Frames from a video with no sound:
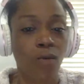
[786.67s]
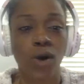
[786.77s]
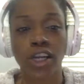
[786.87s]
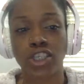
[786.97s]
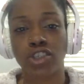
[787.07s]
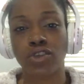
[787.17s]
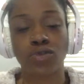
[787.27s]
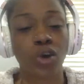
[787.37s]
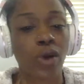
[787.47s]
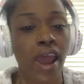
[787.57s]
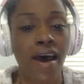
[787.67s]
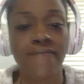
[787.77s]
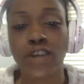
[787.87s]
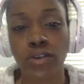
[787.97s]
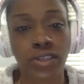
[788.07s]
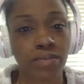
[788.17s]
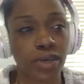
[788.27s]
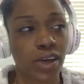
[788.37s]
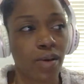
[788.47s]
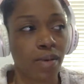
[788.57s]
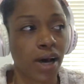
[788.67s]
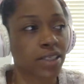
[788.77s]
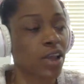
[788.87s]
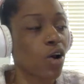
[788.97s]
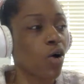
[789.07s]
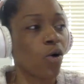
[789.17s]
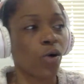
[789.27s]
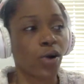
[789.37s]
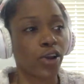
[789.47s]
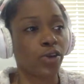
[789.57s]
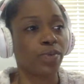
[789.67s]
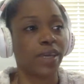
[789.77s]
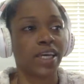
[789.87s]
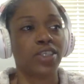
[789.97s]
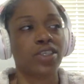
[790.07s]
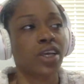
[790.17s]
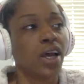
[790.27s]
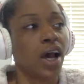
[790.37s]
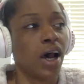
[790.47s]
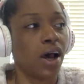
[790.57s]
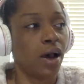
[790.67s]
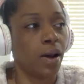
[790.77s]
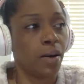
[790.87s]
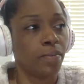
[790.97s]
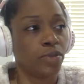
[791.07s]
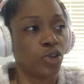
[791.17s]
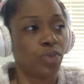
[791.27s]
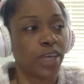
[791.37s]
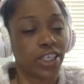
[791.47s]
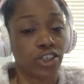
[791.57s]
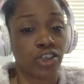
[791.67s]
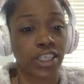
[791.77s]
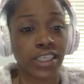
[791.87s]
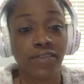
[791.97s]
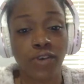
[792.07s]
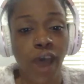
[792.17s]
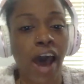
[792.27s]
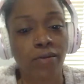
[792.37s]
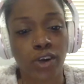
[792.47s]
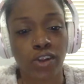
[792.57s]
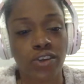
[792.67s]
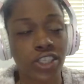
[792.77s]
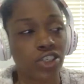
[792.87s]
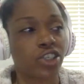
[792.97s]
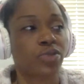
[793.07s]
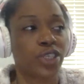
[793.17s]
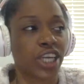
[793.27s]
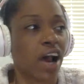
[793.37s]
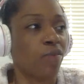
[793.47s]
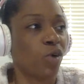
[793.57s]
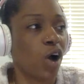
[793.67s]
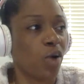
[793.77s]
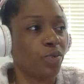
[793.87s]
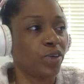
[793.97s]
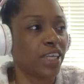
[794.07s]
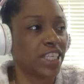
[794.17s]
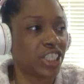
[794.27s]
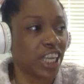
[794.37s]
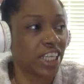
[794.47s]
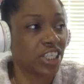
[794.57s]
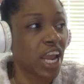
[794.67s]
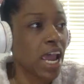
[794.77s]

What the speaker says: want to do, don't ever use a PO box or a UPS address. And if you have one of those, then just reach out and we'll help you get it changed.